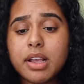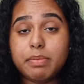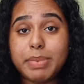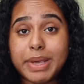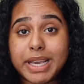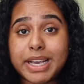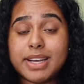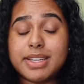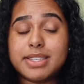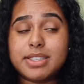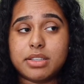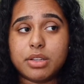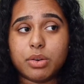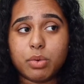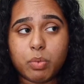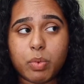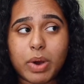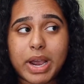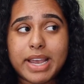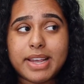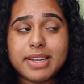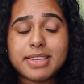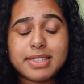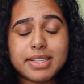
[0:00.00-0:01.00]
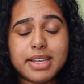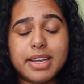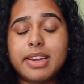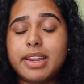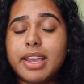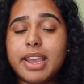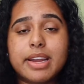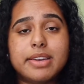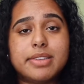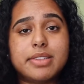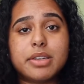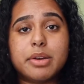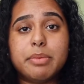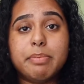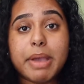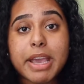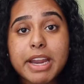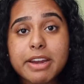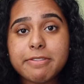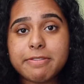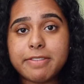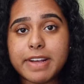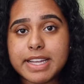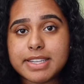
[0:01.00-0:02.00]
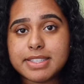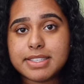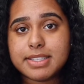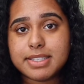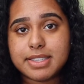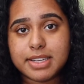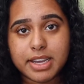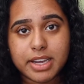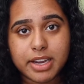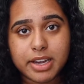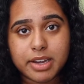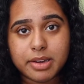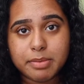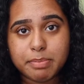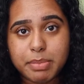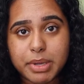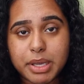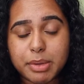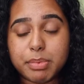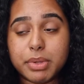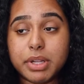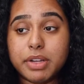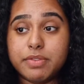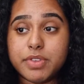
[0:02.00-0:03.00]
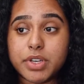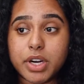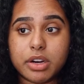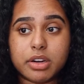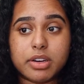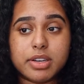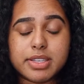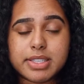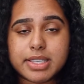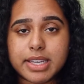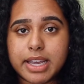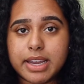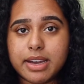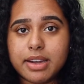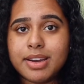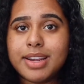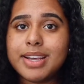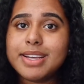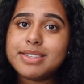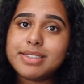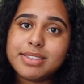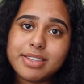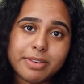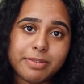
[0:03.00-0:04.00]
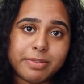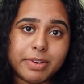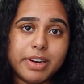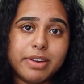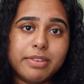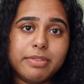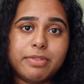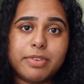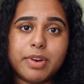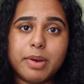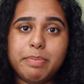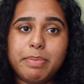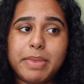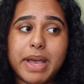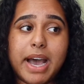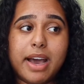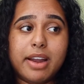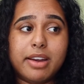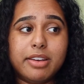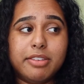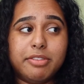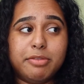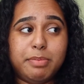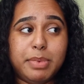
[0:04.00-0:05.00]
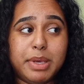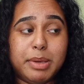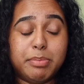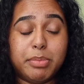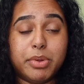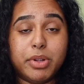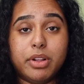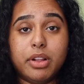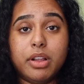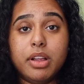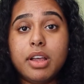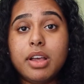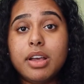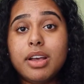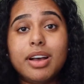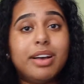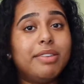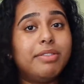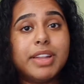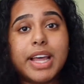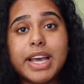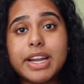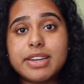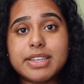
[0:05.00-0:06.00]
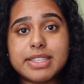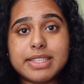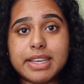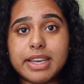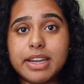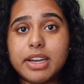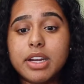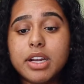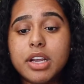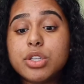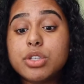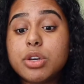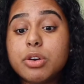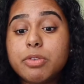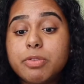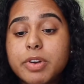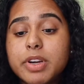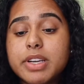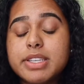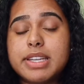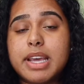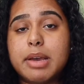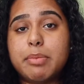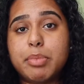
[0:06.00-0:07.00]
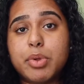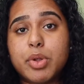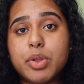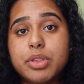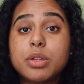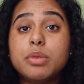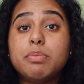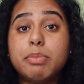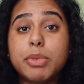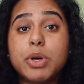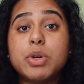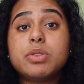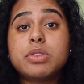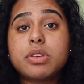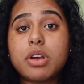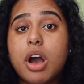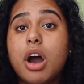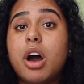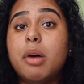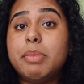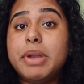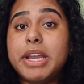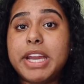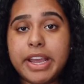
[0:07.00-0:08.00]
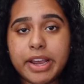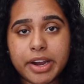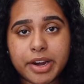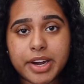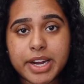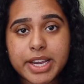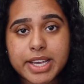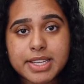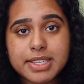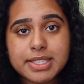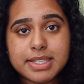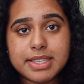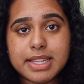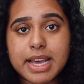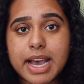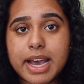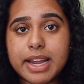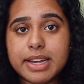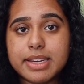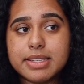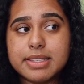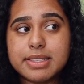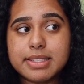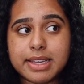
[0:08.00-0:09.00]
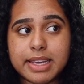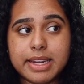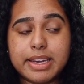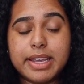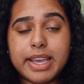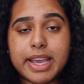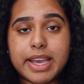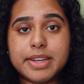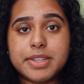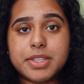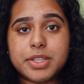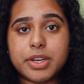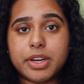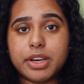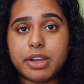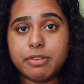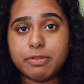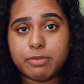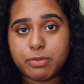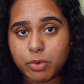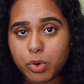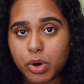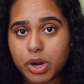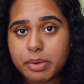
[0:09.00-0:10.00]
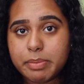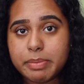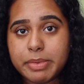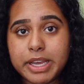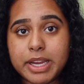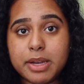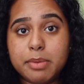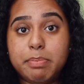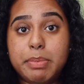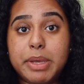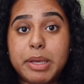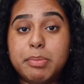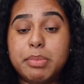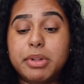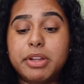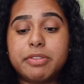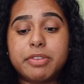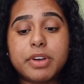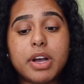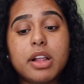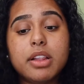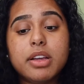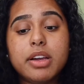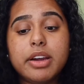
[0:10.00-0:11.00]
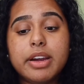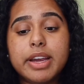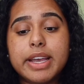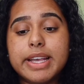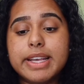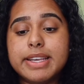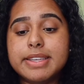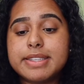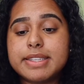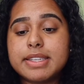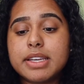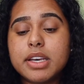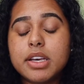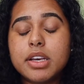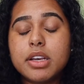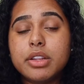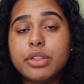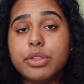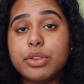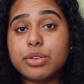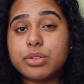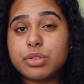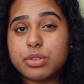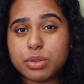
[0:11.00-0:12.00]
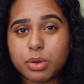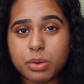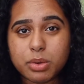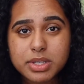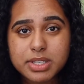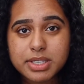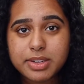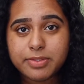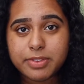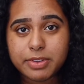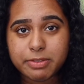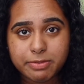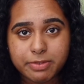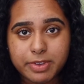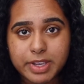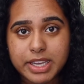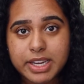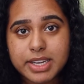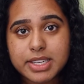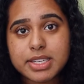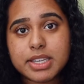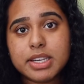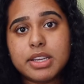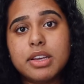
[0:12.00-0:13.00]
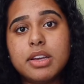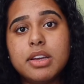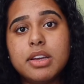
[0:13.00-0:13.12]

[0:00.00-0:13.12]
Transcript: because the way skin cancer manifests in people of darker skin is different from that of people of lighter skin. So for example, the most common areas that skin cancer can form in people of color is the soles of the feet,